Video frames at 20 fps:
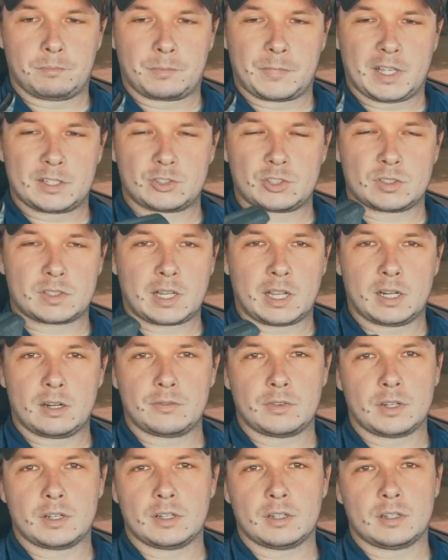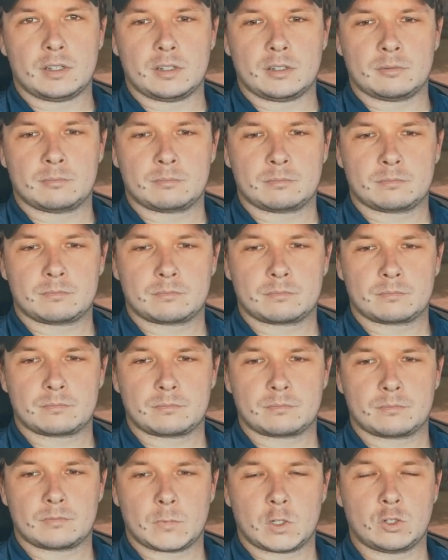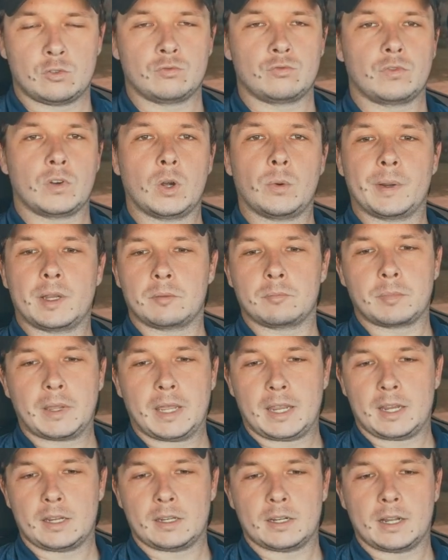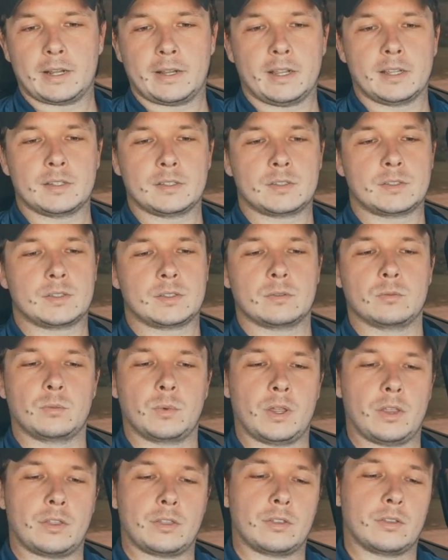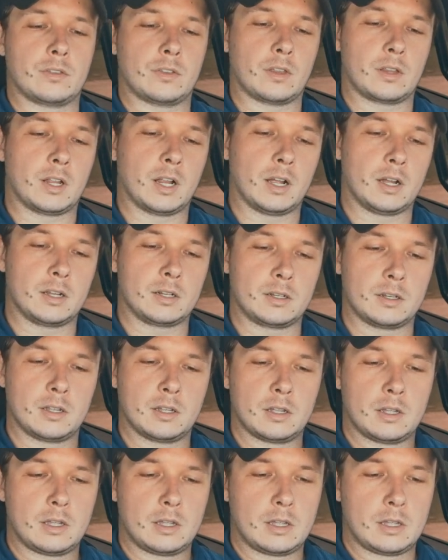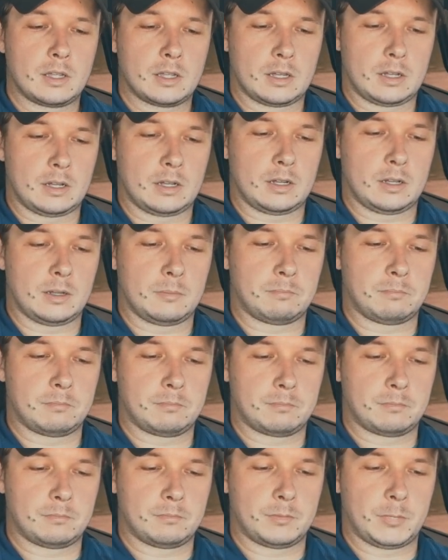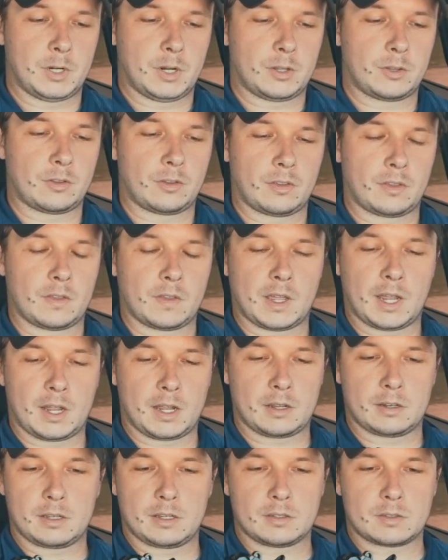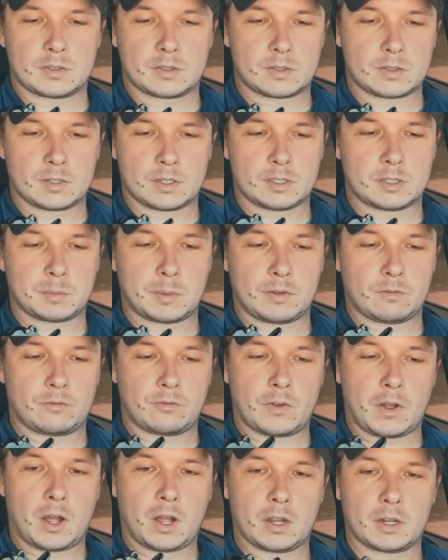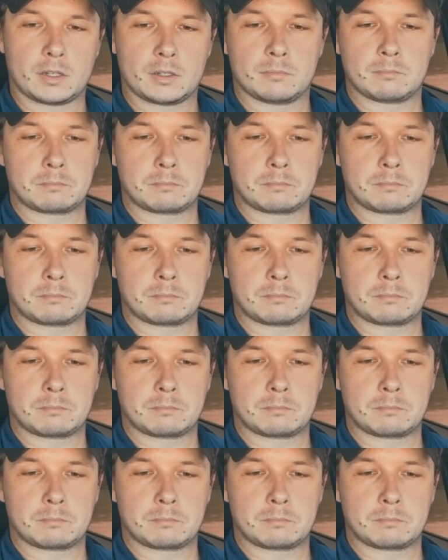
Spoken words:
that's just kind of a growing pain, I guess, with the gun. But other than that, it's been fine.